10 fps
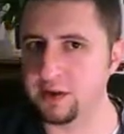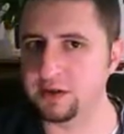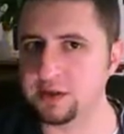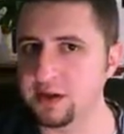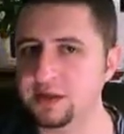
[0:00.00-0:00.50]
of
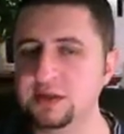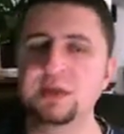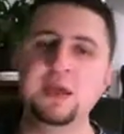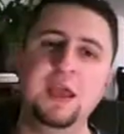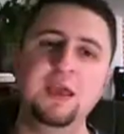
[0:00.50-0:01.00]

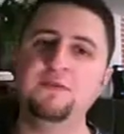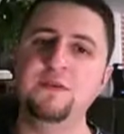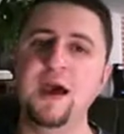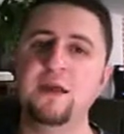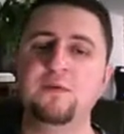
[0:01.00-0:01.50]
sense? If
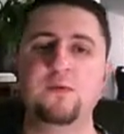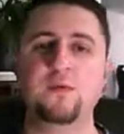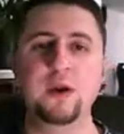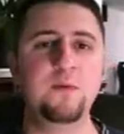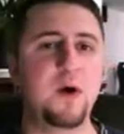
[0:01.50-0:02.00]
not,
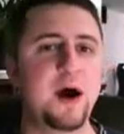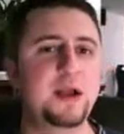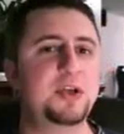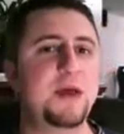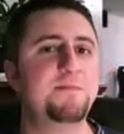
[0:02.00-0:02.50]

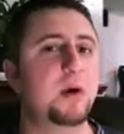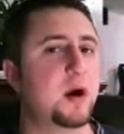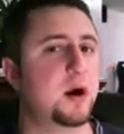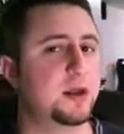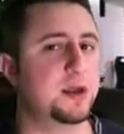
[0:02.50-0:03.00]
rewatch that
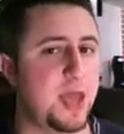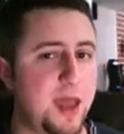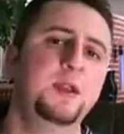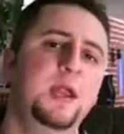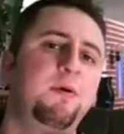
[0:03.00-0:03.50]
part
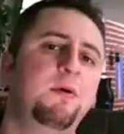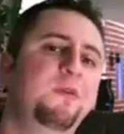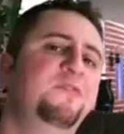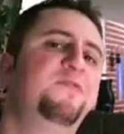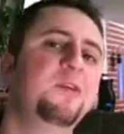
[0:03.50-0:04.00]
again. Now, when
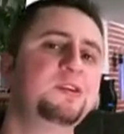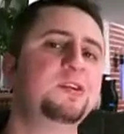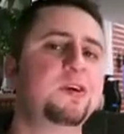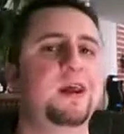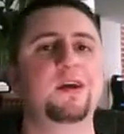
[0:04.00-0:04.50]
we first
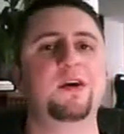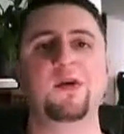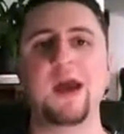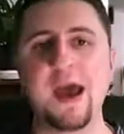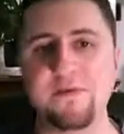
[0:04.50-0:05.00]
look at a
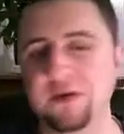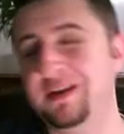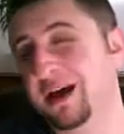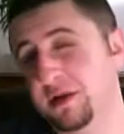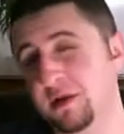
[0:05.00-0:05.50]
graph, we
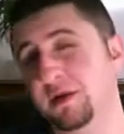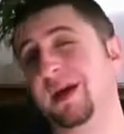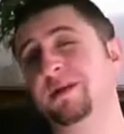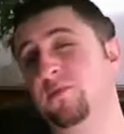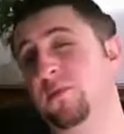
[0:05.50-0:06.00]
tend to look
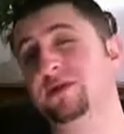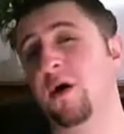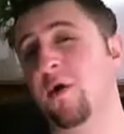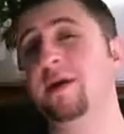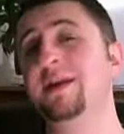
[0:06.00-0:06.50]
at what's
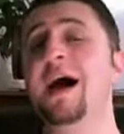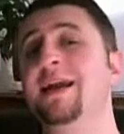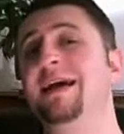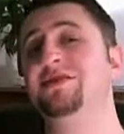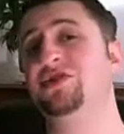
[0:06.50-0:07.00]
going on
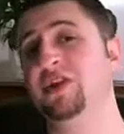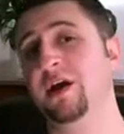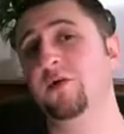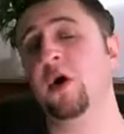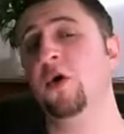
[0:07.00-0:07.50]
at
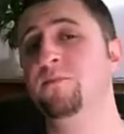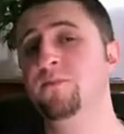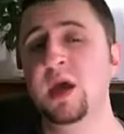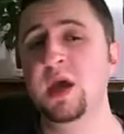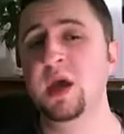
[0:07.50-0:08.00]
zero.
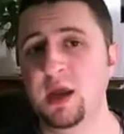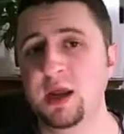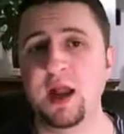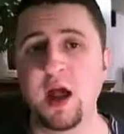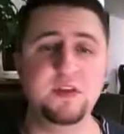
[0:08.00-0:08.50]

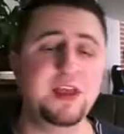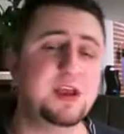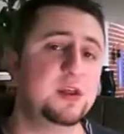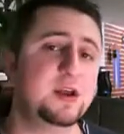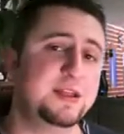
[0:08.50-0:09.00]
Now, if you
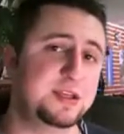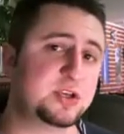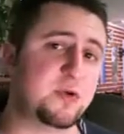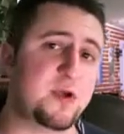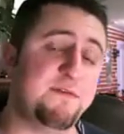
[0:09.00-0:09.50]
take a look at this
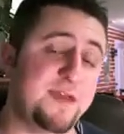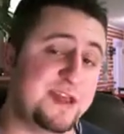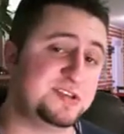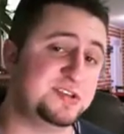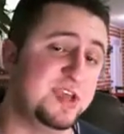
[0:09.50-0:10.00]
graph,
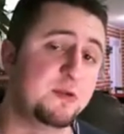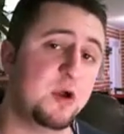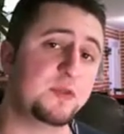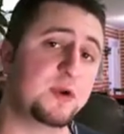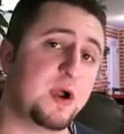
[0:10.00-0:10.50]
at
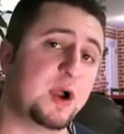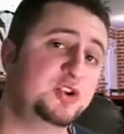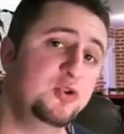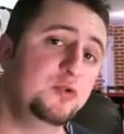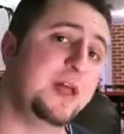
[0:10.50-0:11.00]
zero, there are
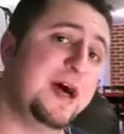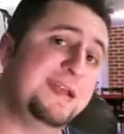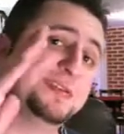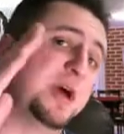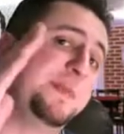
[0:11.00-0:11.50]
two
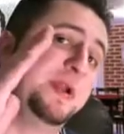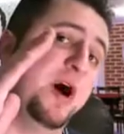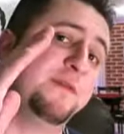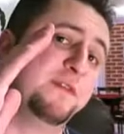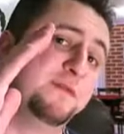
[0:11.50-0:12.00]
lines coming
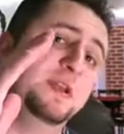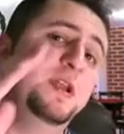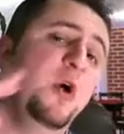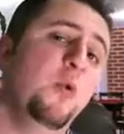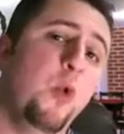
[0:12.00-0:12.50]
off of it.
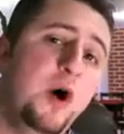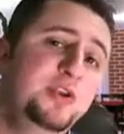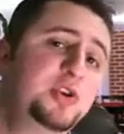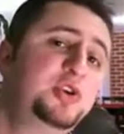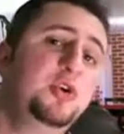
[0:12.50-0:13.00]

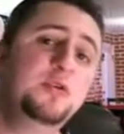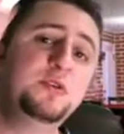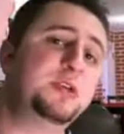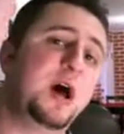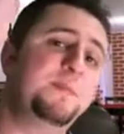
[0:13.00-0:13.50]
One
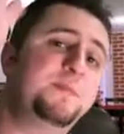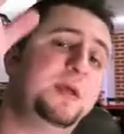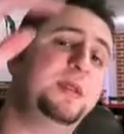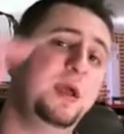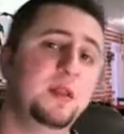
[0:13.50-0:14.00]
shoots up
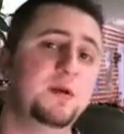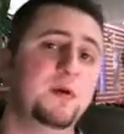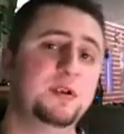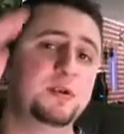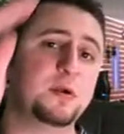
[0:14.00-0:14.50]
and the other
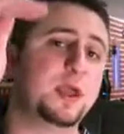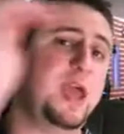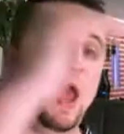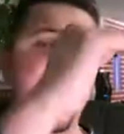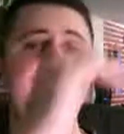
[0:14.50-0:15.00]
one sort of
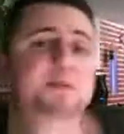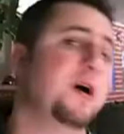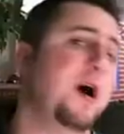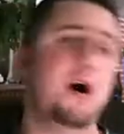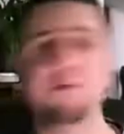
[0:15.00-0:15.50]
caps
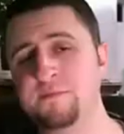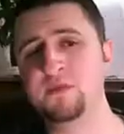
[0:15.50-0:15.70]
off.